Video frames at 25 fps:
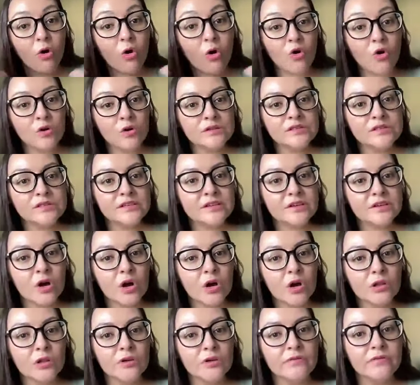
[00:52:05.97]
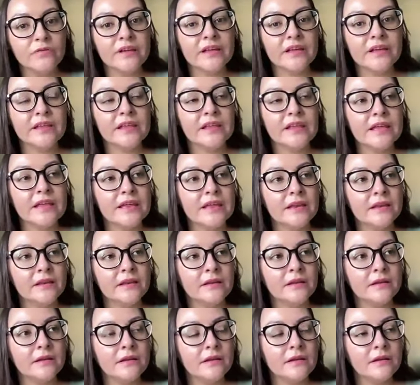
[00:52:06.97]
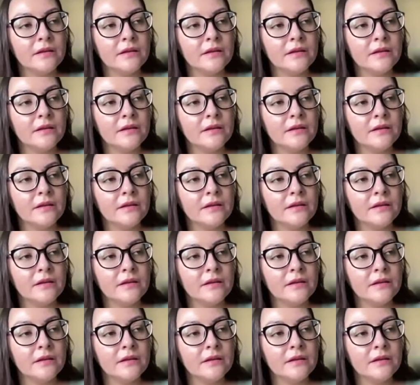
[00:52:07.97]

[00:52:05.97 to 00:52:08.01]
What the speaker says: holding all of it in